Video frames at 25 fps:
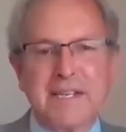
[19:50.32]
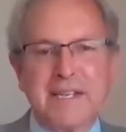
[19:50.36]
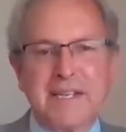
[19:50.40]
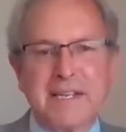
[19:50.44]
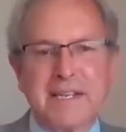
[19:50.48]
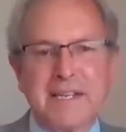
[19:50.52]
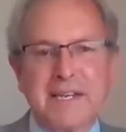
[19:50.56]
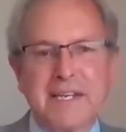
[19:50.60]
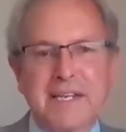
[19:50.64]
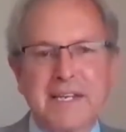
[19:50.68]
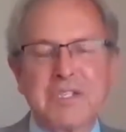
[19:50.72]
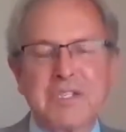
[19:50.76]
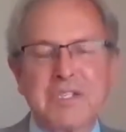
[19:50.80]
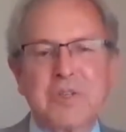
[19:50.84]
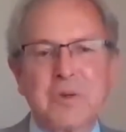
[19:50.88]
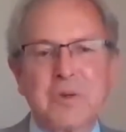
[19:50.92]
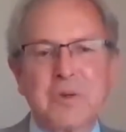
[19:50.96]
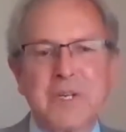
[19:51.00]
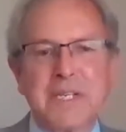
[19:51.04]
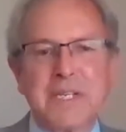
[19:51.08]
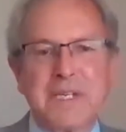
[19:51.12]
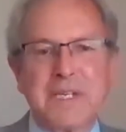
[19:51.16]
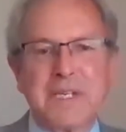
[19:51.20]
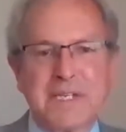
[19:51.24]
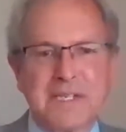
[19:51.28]

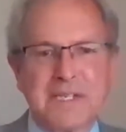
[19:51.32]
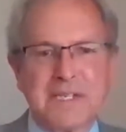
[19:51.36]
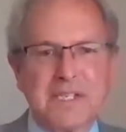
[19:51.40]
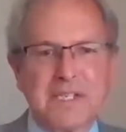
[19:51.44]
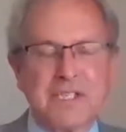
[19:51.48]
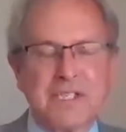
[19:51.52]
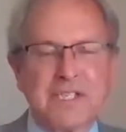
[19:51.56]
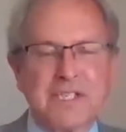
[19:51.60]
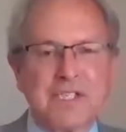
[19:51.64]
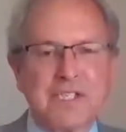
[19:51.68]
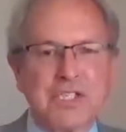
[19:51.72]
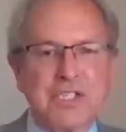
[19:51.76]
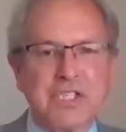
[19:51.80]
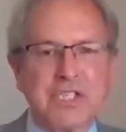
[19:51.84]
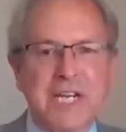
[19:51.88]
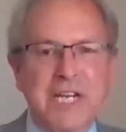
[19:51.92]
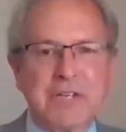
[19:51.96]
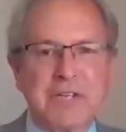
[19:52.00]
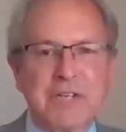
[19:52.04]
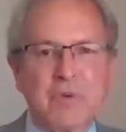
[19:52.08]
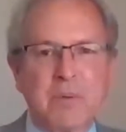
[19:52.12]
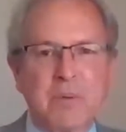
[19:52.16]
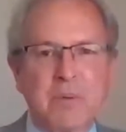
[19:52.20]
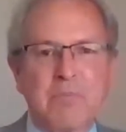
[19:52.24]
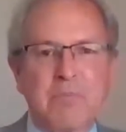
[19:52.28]
Attorney
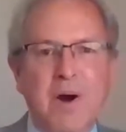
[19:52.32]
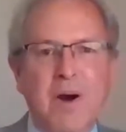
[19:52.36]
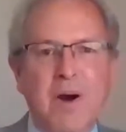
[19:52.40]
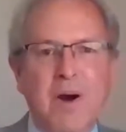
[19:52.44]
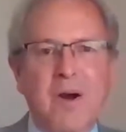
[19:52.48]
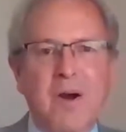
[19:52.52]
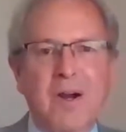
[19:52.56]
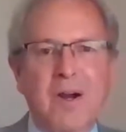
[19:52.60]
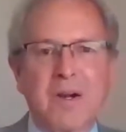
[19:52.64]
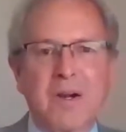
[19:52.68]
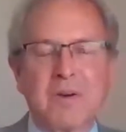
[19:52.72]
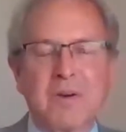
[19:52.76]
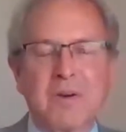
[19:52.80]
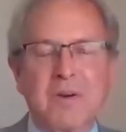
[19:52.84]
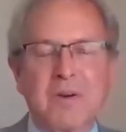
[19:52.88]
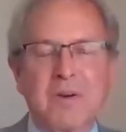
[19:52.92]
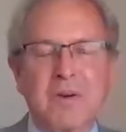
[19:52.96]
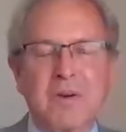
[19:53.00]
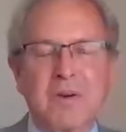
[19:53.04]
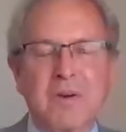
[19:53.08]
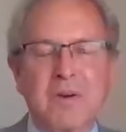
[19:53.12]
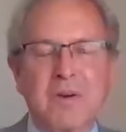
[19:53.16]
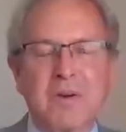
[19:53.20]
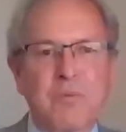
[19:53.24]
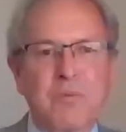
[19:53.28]
General Barr
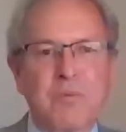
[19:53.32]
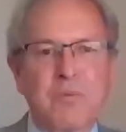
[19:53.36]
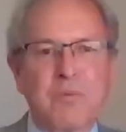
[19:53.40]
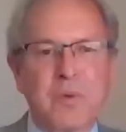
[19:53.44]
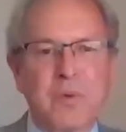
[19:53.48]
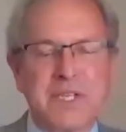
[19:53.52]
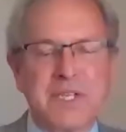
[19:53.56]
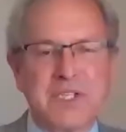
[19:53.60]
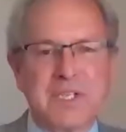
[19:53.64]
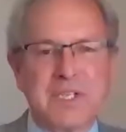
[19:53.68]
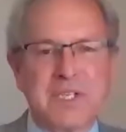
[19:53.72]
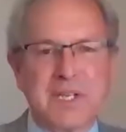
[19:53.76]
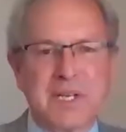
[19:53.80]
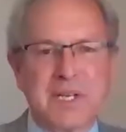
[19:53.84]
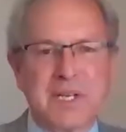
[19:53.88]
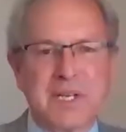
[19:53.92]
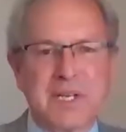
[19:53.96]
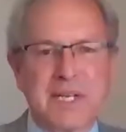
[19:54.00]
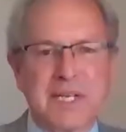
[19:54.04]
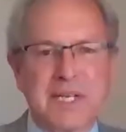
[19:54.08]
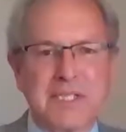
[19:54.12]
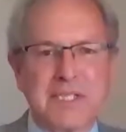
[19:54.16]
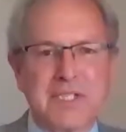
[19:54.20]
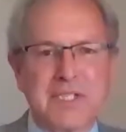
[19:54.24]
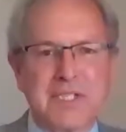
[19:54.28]

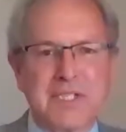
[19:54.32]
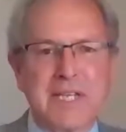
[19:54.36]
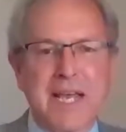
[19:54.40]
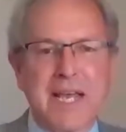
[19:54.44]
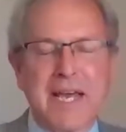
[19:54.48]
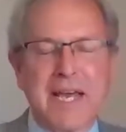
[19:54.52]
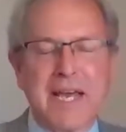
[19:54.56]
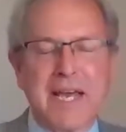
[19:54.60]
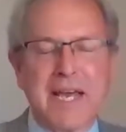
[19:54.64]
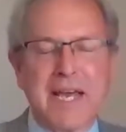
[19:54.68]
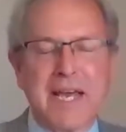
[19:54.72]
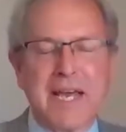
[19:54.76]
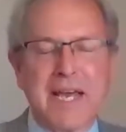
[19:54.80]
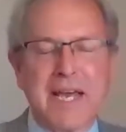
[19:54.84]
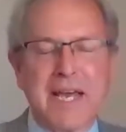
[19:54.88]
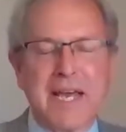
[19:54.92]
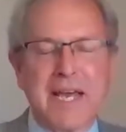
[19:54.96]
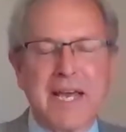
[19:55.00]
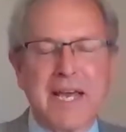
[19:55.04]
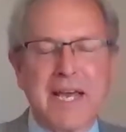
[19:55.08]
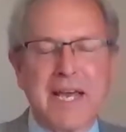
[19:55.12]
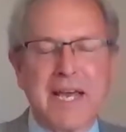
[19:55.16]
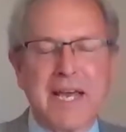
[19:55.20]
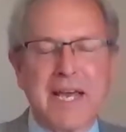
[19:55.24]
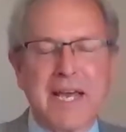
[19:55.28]
recently said
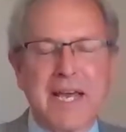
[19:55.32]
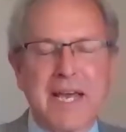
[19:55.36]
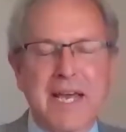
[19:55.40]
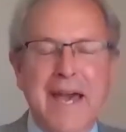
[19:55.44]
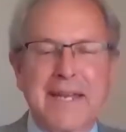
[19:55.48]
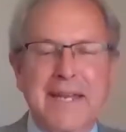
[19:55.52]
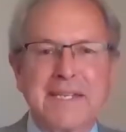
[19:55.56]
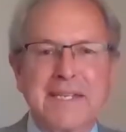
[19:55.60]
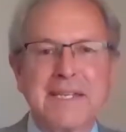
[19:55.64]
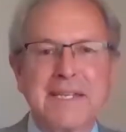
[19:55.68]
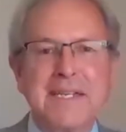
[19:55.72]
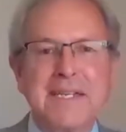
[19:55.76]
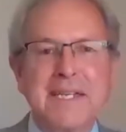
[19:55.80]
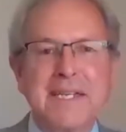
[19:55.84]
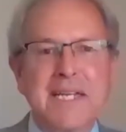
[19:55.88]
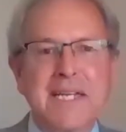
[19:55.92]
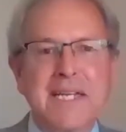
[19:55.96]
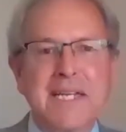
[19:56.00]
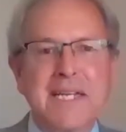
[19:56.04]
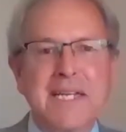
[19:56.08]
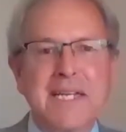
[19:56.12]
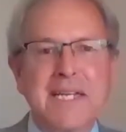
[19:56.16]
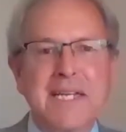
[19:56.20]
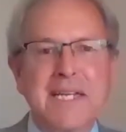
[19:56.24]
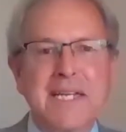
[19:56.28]
that
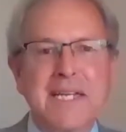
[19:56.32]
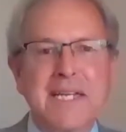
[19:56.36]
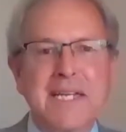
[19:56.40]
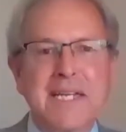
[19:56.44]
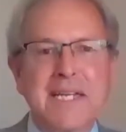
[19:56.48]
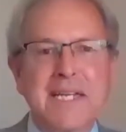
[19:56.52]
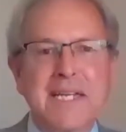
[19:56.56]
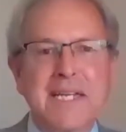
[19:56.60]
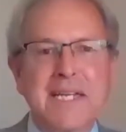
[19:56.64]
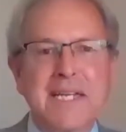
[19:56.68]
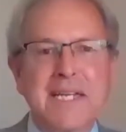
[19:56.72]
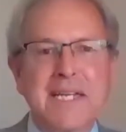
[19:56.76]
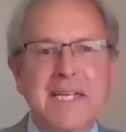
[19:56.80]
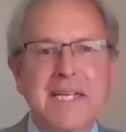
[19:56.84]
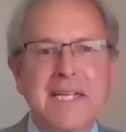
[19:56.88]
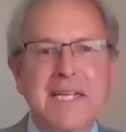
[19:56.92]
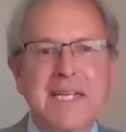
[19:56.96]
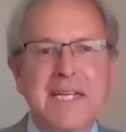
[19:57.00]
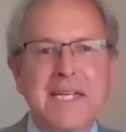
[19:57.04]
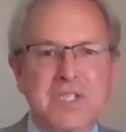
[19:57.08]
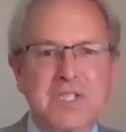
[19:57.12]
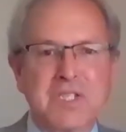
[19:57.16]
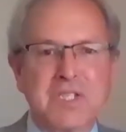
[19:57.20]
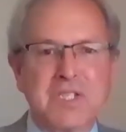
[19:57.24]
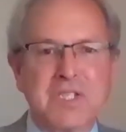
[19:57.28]
if
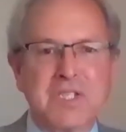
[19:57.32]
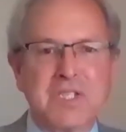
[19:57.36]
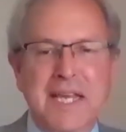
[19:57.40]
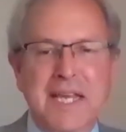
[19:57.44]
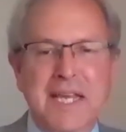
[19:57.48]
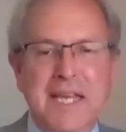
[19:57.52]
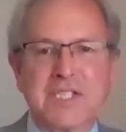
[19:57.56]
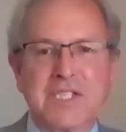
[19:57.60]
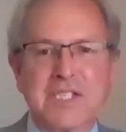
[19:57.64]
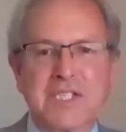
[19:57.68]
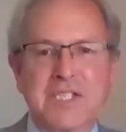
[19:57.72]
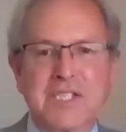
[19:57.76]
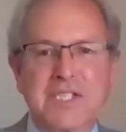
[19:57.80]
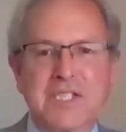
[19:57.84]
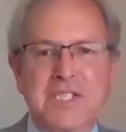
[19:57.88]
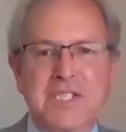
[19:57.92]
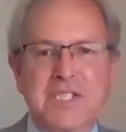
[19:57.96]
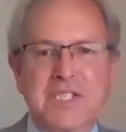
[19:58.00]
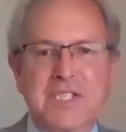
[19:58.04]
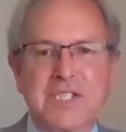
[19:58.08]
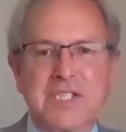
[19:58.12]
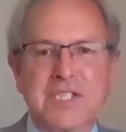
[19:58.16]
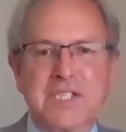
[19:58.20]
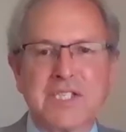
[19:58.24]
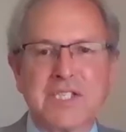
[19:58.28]
states did not
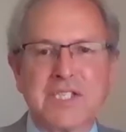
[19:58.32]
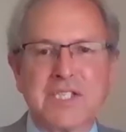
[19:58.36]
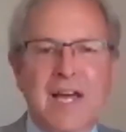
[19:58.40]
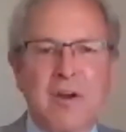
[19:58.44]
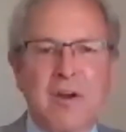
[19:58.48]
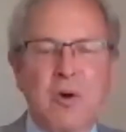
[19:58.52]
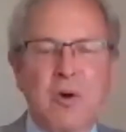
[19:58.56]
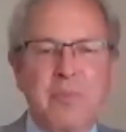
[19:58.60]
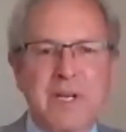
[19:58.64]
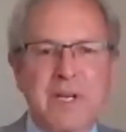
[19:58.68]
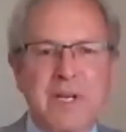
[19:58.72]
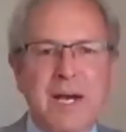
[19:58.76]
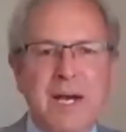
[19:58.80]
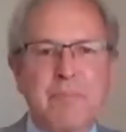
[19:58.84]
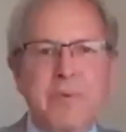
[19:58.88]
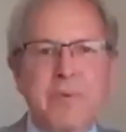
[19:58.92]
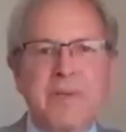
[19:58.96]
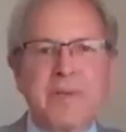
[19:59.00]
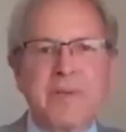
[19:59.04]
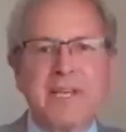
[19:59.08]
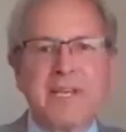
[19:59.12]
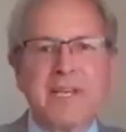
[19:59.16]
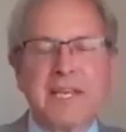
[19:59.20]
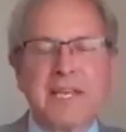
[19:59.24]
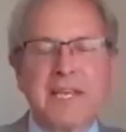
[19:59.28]
open up, he
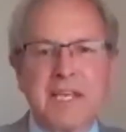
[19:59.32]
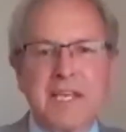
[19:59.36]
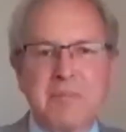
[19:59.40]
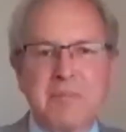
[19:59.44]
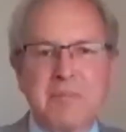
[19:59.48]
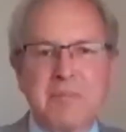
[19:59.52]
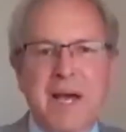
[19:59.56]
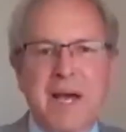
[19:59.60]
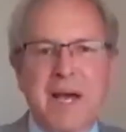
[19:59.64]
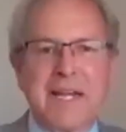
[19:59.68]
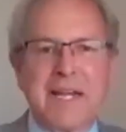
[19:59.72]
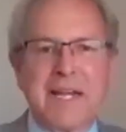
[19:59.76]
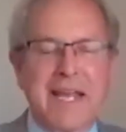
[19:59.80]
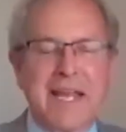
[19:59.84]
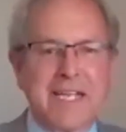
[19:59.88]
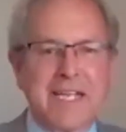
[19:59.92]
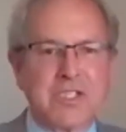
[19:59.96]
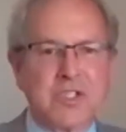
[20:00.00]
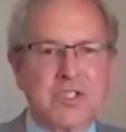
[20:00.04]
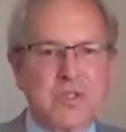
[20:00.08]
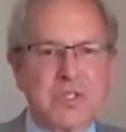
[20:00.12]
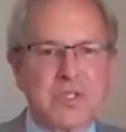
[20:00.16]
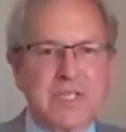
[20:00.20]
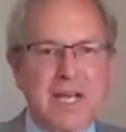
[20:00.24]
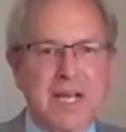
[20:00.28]
might
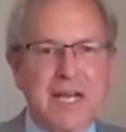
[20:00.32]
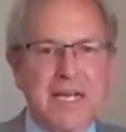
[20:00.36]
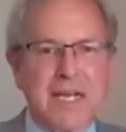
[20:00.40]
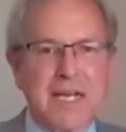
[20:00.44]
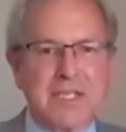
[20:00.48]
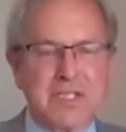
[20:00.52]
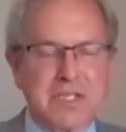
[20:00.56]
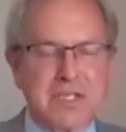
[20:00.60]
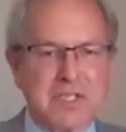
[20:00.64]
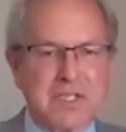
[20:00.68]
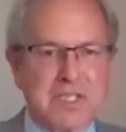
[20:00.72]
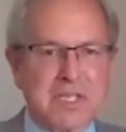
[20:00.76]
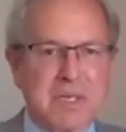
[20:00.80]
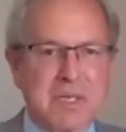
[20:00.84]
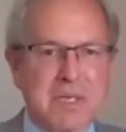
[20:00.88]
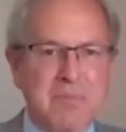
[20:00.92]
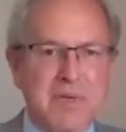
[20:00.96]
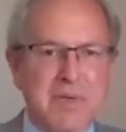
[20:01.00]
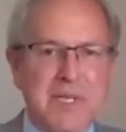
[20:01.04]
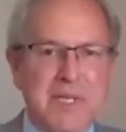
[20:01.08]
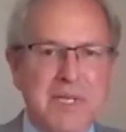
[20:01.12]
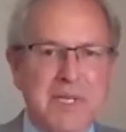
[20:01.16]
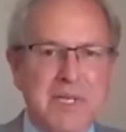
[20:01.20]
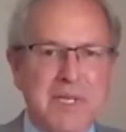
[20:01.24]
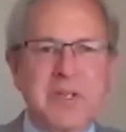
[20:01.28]
exercise some
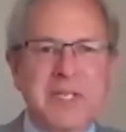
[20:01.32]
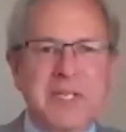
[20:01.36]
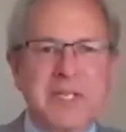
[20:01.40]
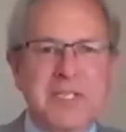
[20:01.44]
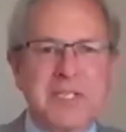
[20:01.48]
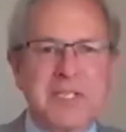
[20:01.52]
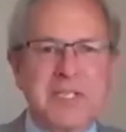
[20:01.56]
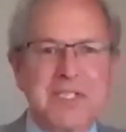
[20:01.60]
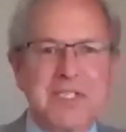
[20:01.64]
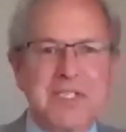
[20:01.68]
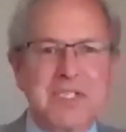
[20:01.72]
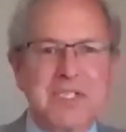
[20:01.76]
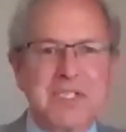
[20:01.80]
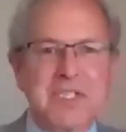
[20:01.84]
legal remedies.